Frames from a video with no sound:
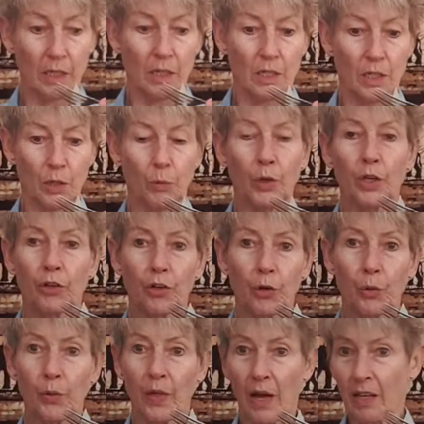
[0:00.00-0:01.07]
So what do you do
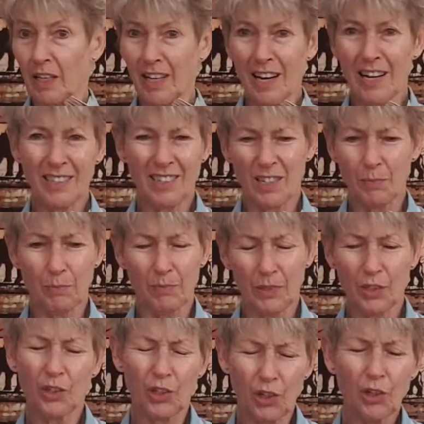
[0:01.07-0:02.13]
with that? You can't just,
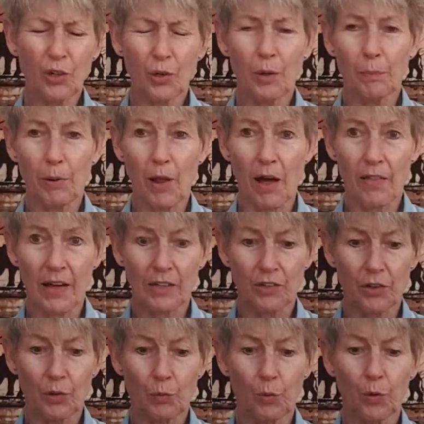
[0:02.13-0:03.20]
you could apply that to
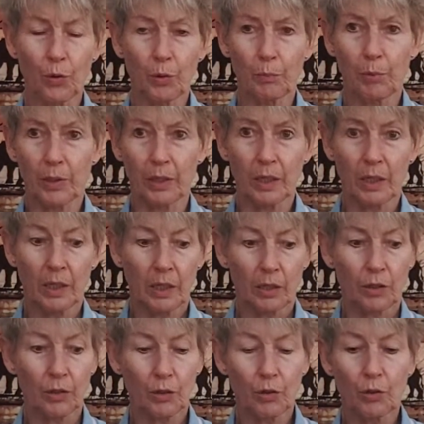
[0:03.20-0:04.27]
the wound, but
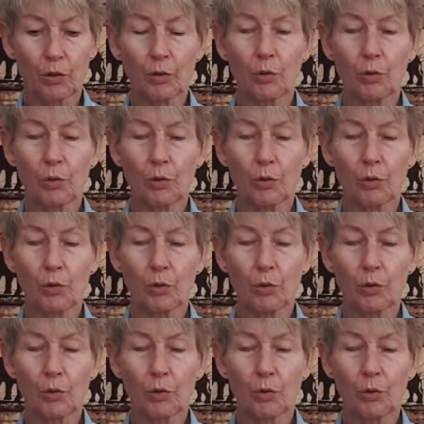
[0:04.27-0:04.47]
you'd